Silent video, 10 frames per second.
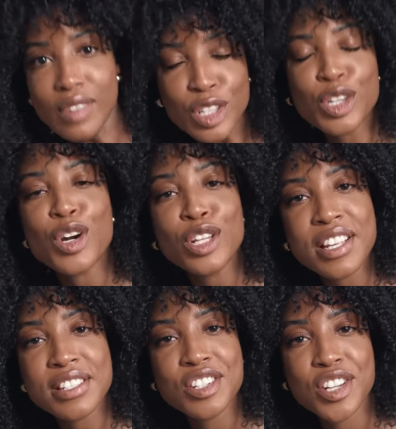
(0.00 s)
your girl
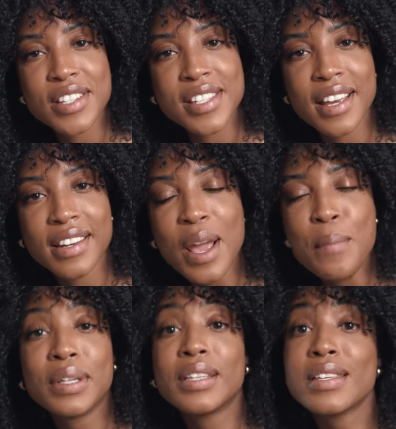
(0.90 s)
likes to jet set,
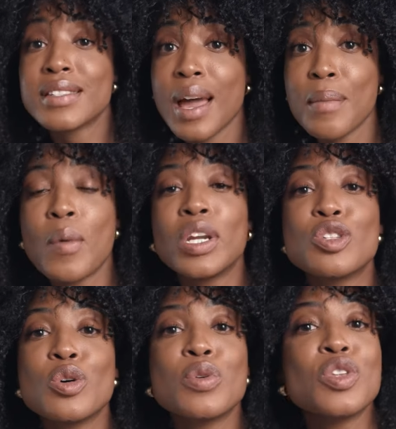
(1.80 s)
but this time I want
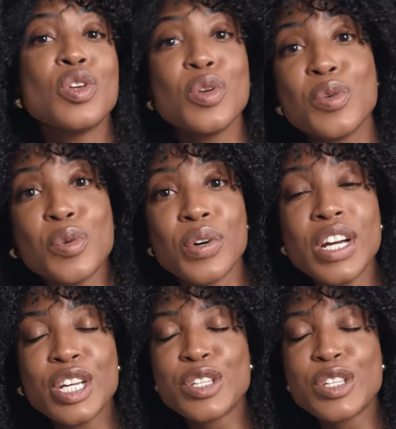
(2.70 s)
to do it with you.